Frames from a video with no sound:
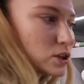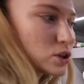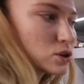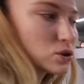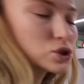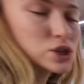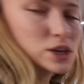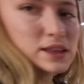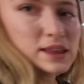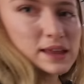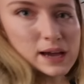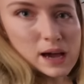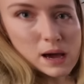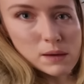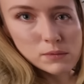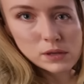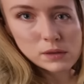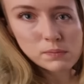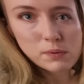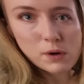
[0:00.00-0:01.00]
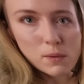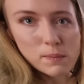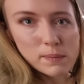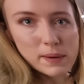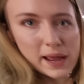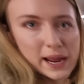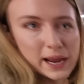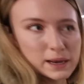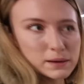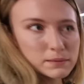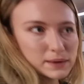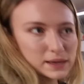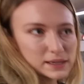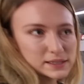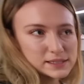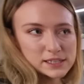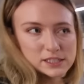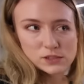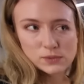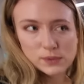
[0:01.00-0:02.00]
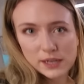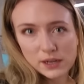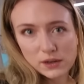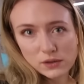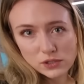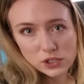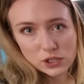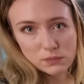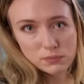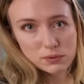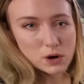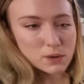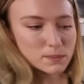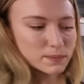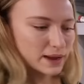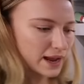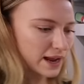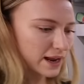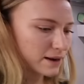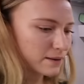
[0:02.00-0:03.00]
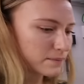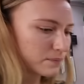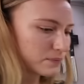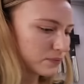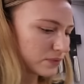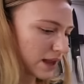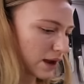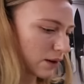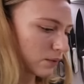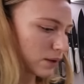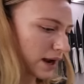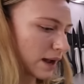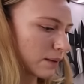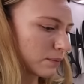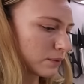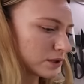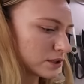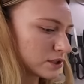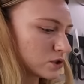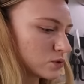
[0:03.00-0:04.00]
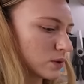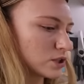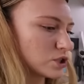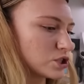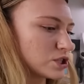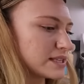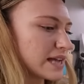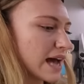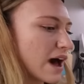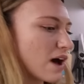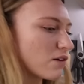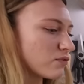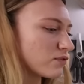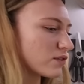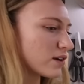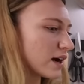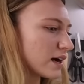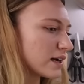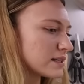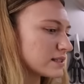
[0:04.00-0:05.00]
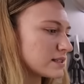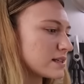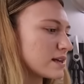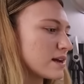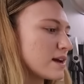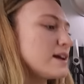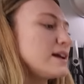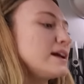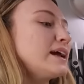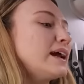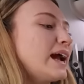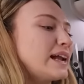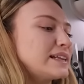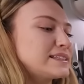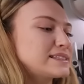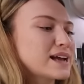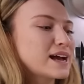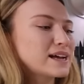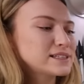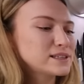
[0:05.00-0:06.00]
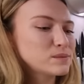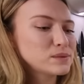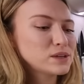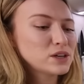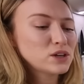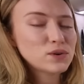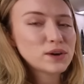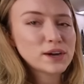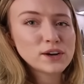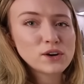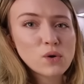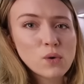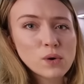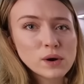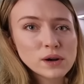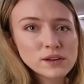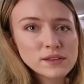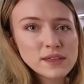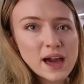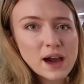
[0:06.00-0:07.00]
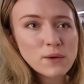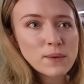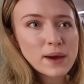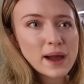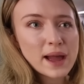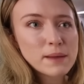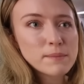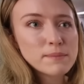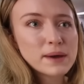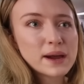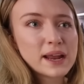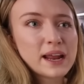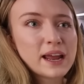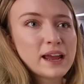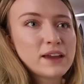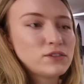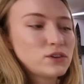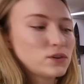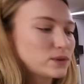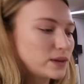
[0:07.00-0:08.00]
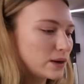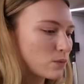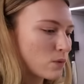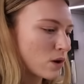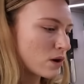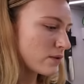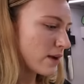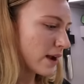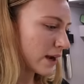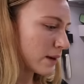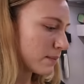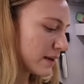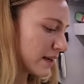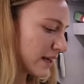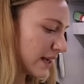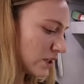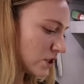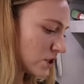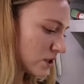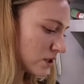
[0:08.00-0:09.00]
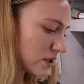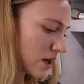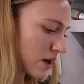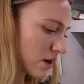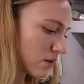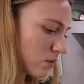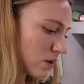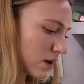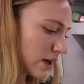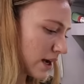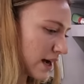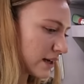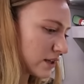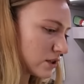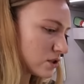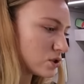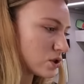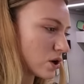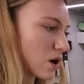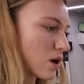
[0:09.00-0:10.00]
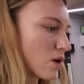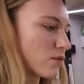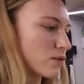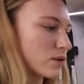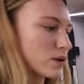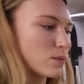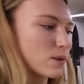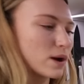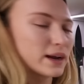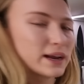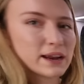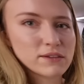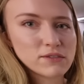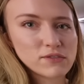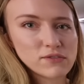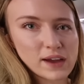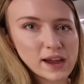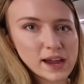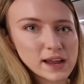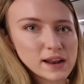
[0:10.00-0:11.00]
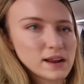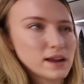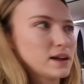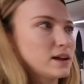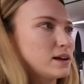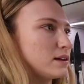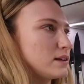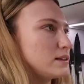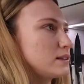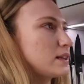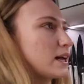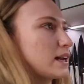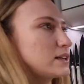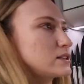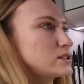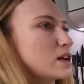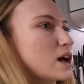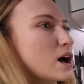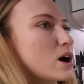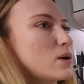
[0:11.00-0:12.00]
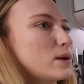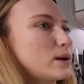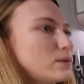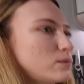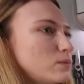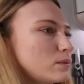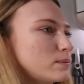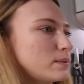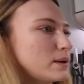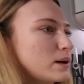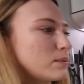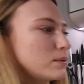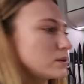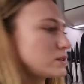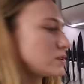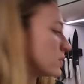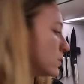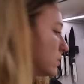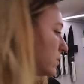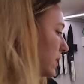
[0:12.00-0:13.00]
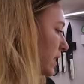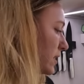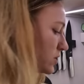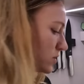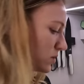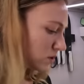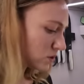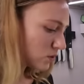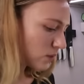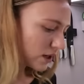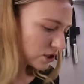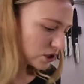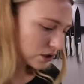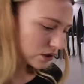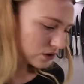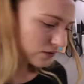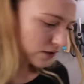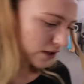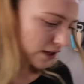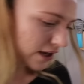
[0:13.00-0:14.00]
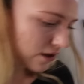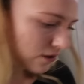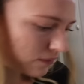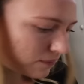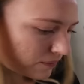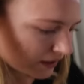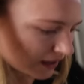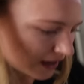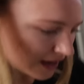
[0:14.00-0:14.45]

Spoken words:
Usually they come with propane, but since we don't do propane, they were able to switch this out for us. It's not something you can order that way, but if you did want recommendations on what kind of stove or what can fit, let us know and we'll be able to answer those questions for you.